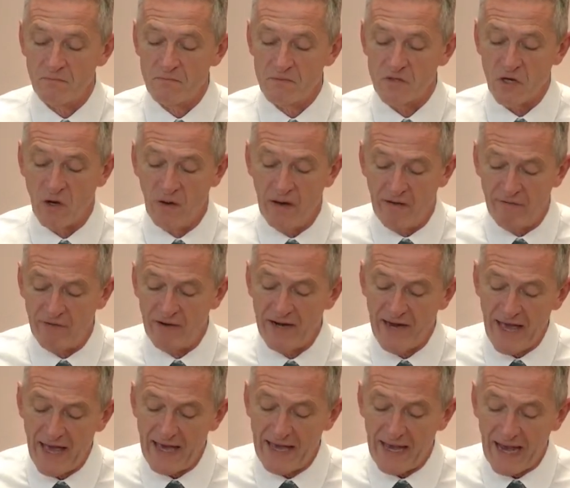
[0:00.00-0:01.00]
So every
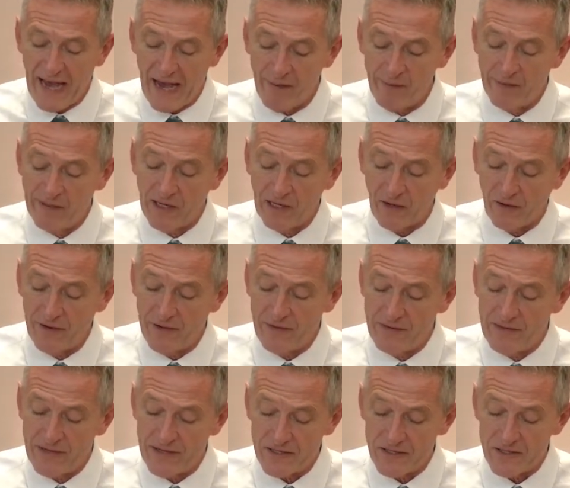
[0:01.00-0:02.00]
day I would declare
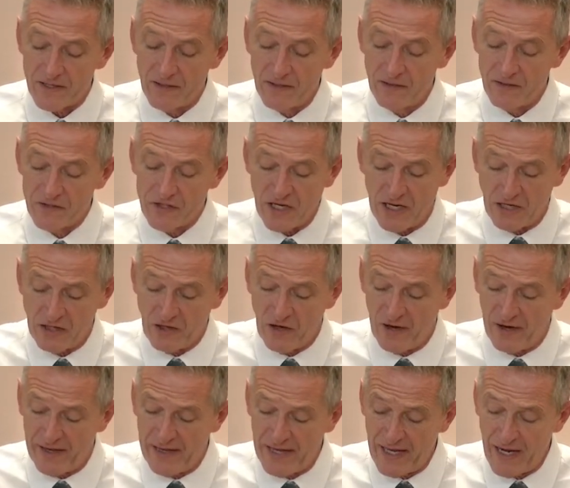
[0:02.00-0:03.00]
this. See,
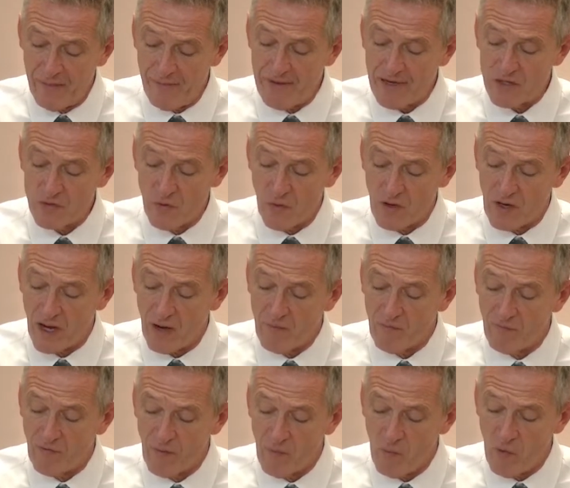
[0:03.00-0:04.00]
your enemies will come
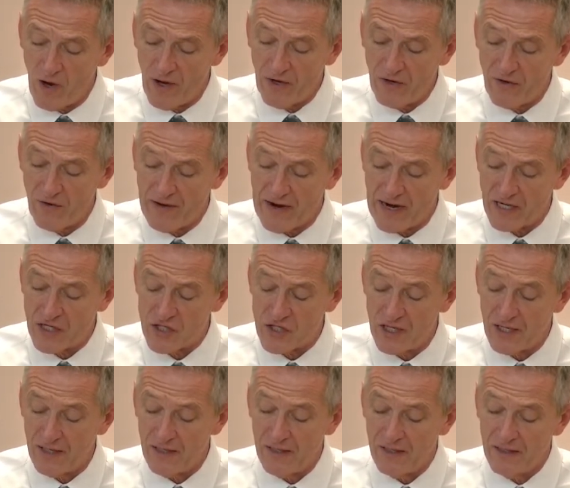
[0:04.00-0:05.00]
from one
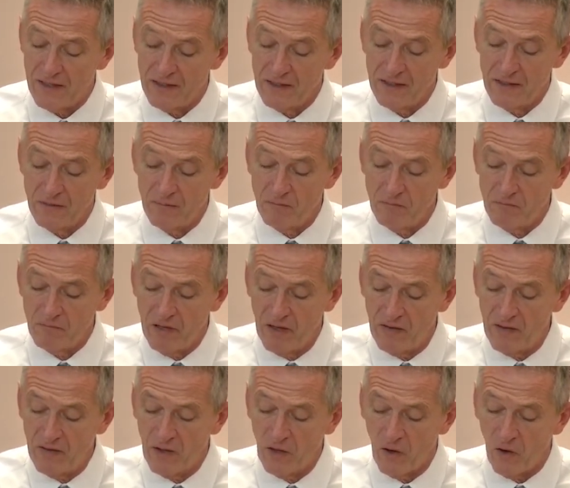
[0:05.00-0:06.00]
direction,
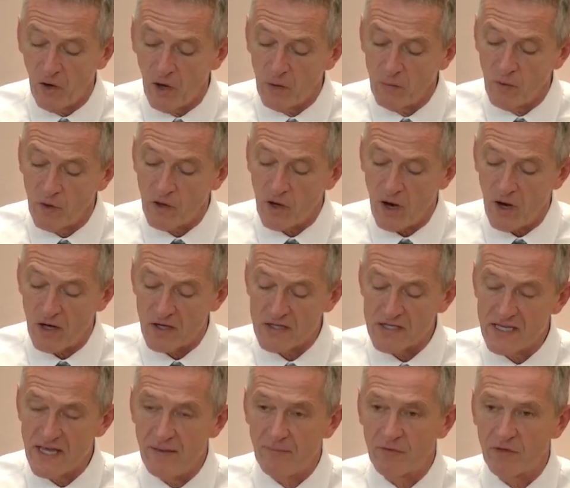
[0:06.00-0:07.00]
but the Lord will cause
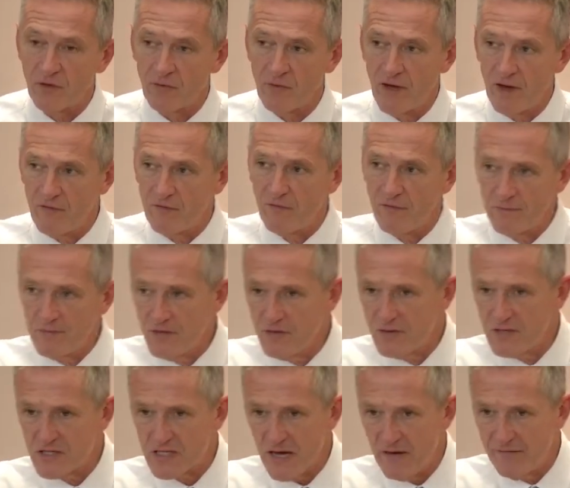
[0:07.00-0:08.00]
them to run from you
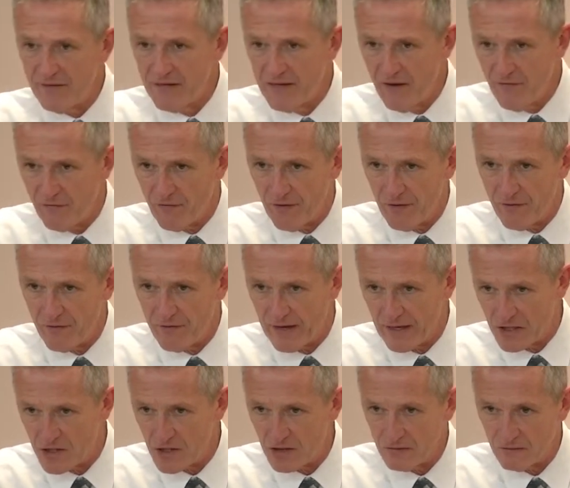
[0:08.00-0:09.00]
in seven different
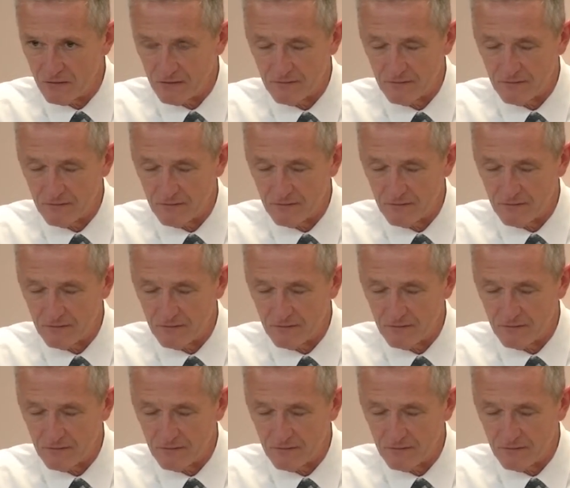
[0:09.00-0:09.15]
directions.